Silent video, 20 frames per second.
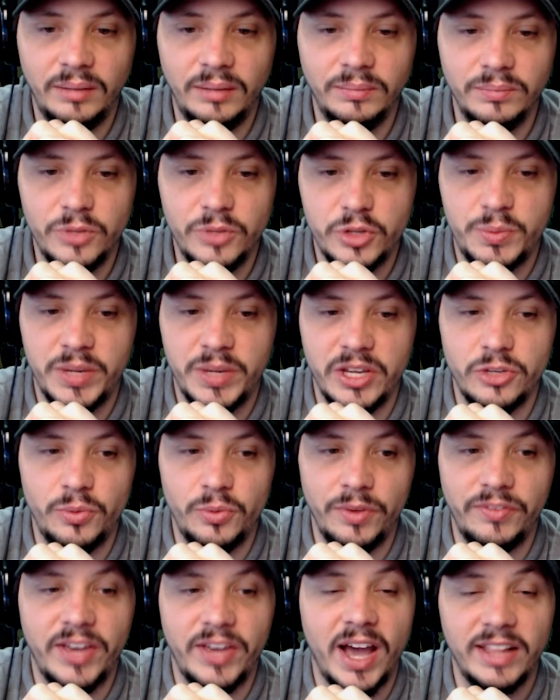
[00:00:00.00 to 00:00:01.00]
Just because
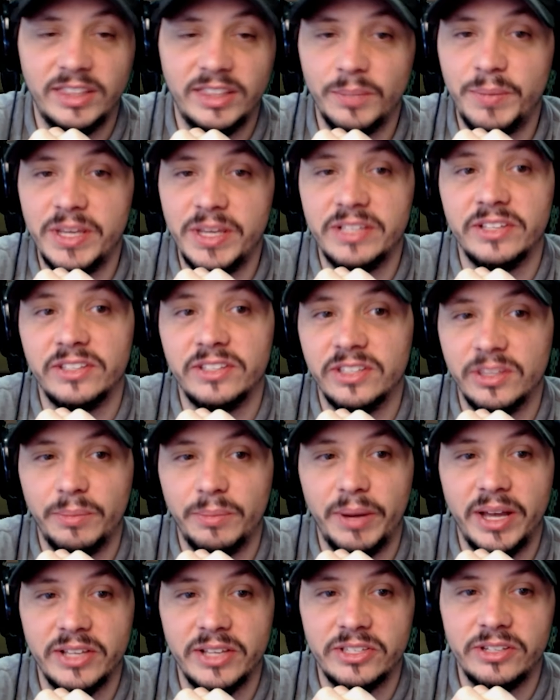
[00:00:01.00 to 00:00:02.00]
we've got the pieces of the
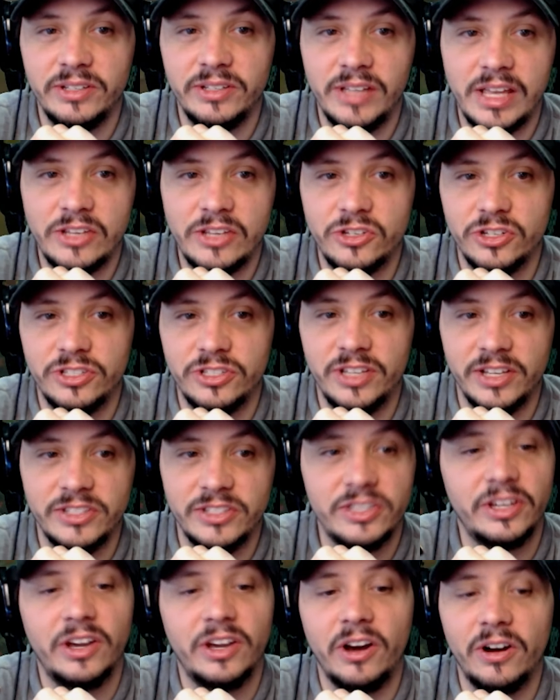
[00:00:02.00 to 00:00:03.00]
puzzle, it just does
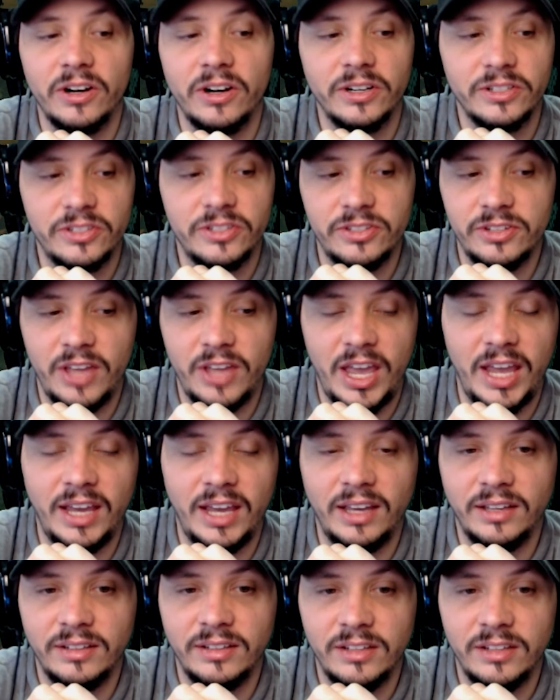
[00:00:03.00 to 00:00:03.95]
the cards and